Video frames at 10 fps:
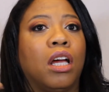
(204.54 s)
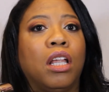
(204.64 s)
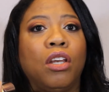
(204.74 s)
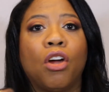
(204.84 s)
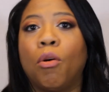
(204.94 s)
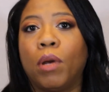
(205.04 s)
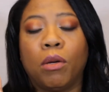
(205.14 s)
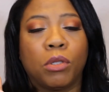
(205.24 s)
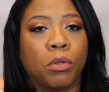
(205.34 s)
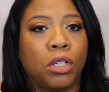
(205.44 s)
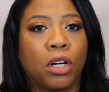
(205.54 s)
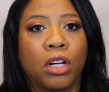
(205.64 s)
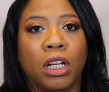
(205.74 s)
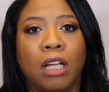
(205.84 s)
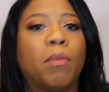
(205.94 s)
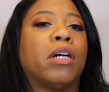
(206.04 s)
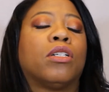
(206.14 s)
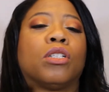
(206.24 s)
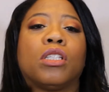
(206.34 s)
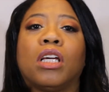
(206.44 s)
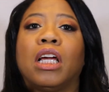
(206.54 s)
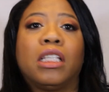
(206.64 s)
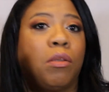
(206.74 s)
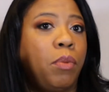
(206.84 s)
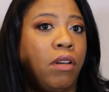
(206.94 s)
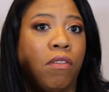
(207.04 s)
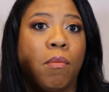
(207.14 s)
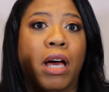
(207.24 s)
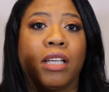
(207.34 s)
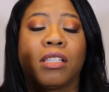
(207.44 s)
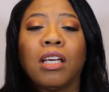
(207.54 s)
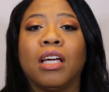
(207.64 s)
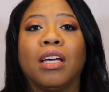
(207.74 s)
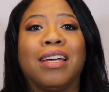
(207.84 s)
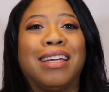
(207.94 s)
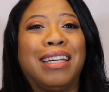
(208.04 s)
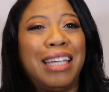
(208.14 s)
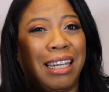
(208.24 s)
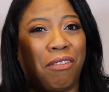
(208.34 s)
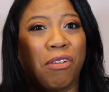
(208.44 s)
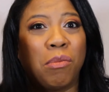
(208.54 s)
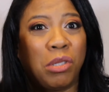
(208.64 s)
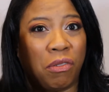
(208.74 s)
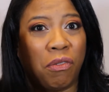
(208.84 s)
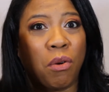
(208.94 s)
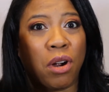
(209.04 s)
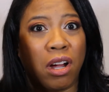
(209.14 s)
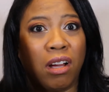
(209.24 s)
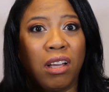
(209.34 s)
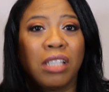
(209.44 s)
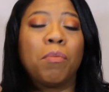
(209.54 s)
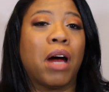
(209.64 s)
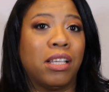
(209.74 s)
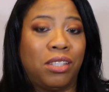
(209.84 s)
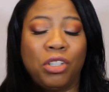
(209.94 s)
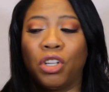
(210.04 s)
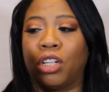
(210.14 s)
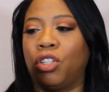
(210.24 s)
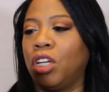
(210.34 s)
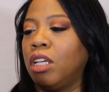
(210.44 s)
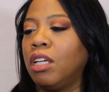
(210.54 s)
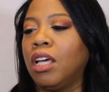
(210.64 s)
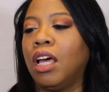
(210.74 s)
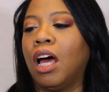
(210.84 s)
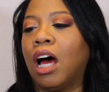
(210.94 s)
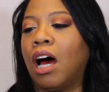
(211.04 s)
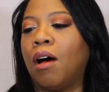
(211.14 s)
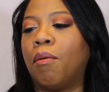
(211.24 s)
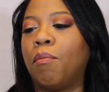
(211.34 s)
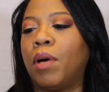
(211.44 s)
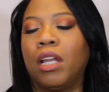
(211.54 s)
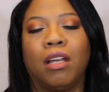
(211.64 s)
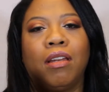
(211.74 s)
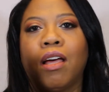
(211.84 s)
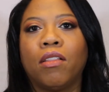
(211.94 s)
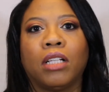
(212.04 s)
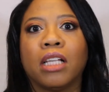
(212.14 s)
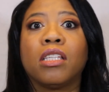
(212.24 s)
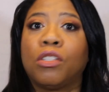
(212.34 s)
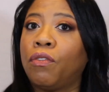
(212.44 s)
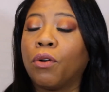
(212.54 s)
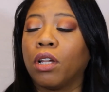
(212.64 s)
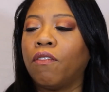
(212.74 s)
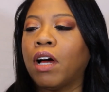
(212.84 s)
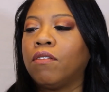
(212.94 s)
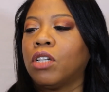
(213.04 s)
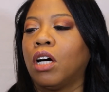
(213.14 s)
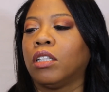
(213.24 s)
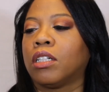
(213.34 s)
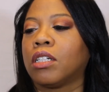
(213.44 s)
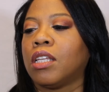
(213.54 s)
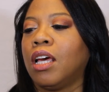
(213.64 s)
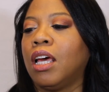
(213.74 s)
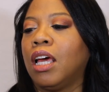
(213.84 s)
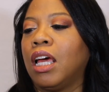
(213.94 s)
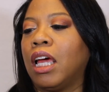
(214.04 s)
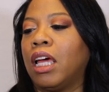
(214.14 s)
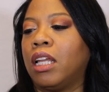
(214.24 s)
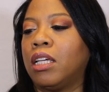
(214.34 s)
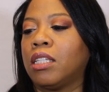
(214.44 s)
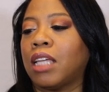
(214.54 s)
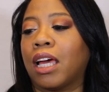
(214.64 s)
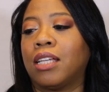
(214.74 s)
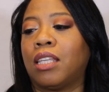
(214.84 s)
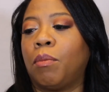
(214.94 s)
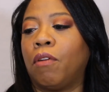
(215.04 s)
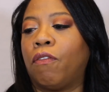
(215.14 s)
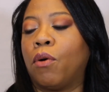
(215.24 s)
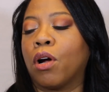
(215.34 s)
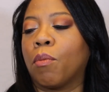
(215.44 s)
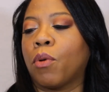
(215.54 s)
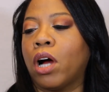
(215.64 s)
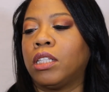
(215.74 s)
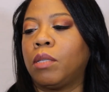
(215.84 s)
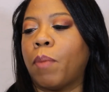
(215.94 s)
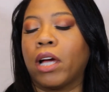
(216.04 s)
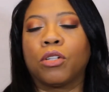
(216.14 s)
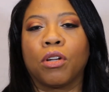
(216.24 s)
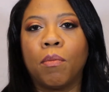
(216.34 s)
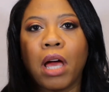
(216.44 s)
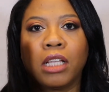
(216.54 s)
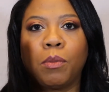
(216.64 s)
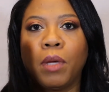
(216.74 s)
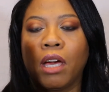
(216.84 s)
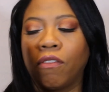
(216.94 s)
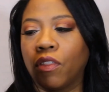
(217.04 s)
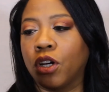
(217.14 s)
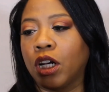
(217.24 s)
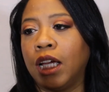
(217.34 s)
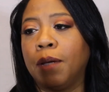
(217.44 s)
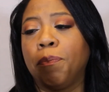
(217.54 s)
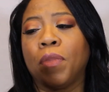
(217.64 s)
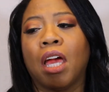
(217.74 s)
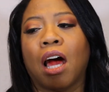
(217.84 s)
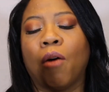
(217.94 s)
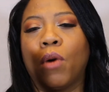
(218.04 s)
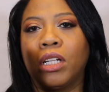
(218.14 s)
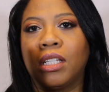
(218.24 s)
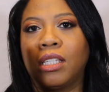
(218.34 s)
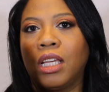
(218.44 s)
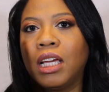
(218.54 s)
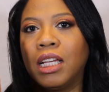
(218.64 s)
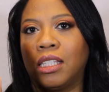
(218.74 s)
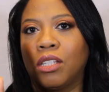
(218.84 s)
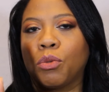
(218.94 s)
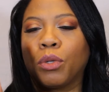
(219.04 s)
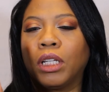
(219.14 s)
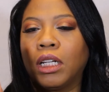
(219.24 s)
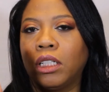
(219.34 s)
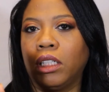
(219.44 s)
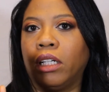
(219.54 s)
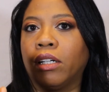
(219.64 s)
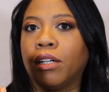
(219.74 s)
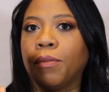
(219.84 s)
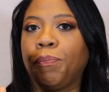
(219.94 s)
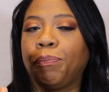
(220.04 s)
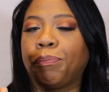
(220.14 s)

Nobody was returning emails. It's a bit of a mess. Get it from Sephora is my suggestion. But nonetheless, it's $45. It is, like I said before, broad spectrum SPF 30. I wanted to see, is this really clear?